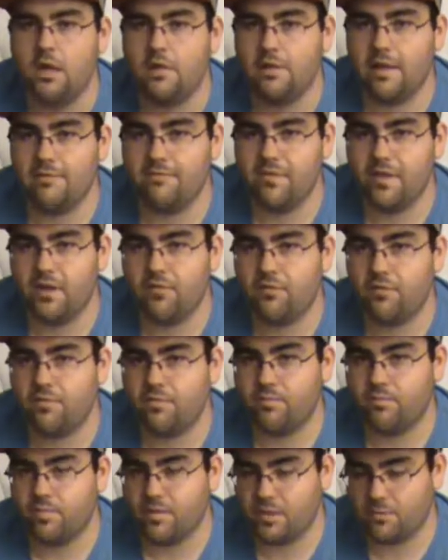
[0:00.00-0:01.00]
Left there with
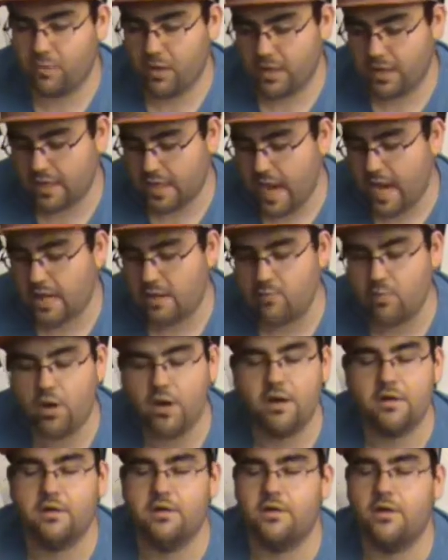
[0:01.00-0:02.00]
spending
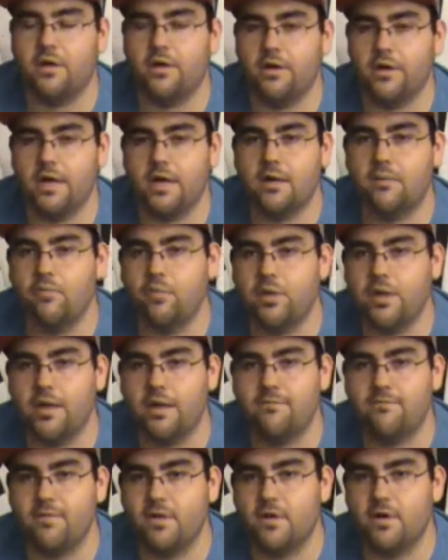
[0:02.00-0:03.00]
$80, so I could not
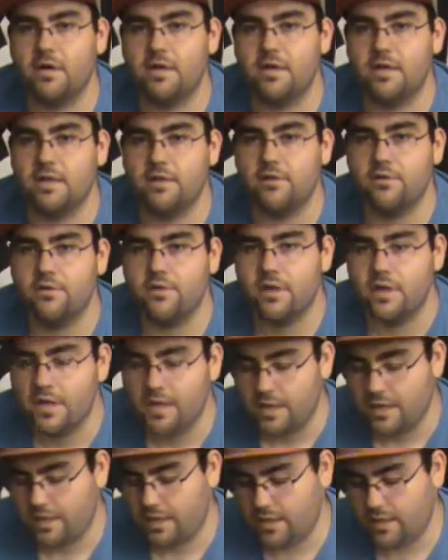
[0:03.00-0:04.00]
complain. Very good deal.
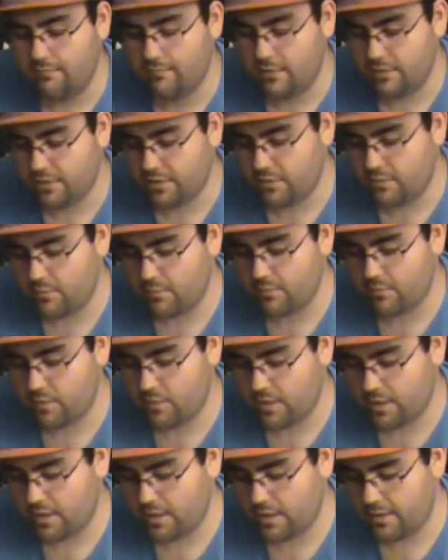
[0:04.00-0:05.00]
Even though some of them
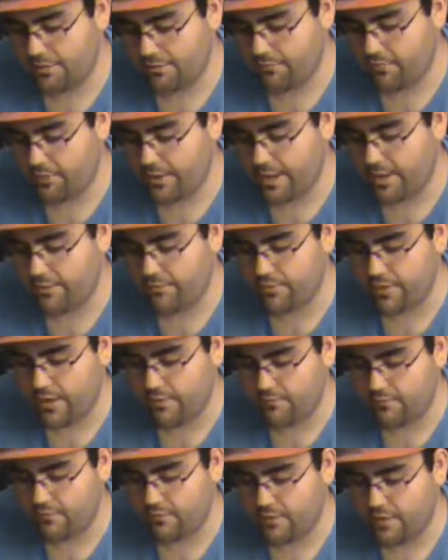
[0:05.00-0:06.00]
are going to get thrown out or
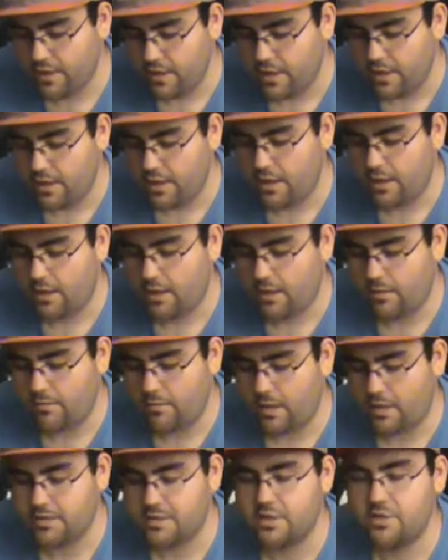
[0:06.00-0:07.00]
whatever,
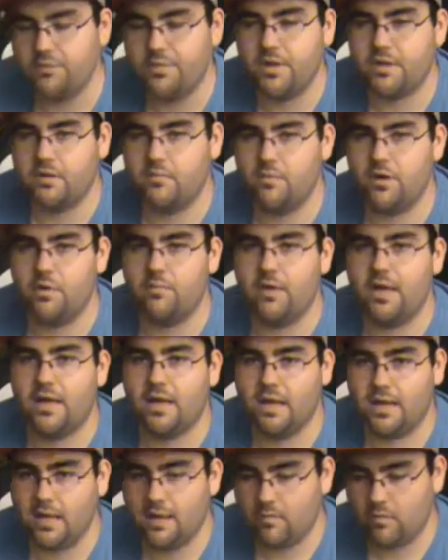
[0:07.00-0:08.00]
I'll still make the money
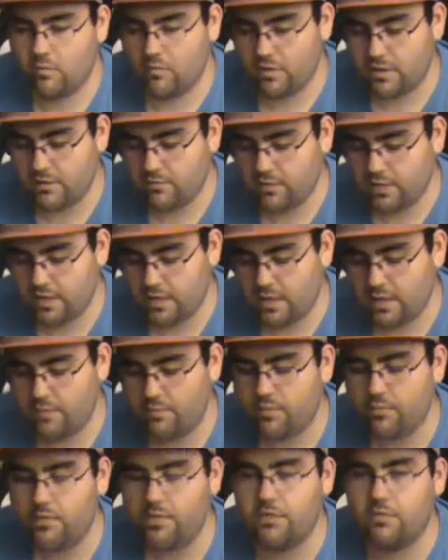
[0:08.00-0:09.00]
back and keep the ones I want to
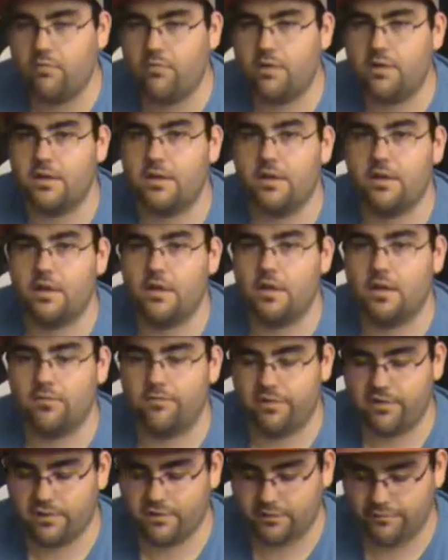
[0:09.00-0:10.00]
keep with the ones that are going to
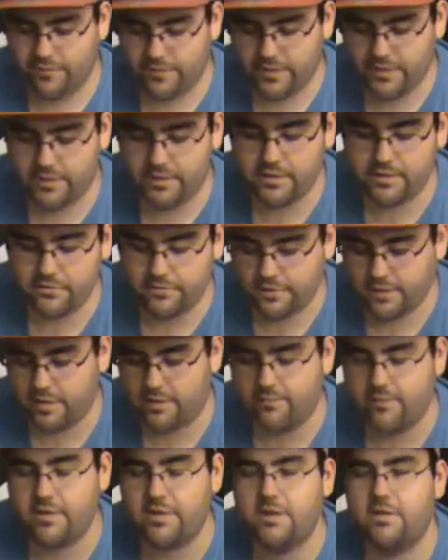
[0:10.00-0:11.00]
get resurfaced and sold
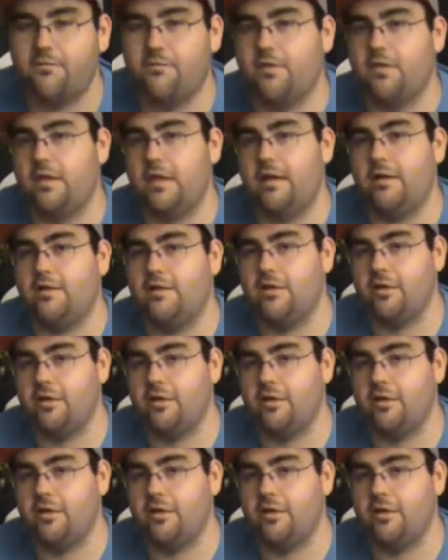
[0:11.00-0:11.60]
off and stuff like that.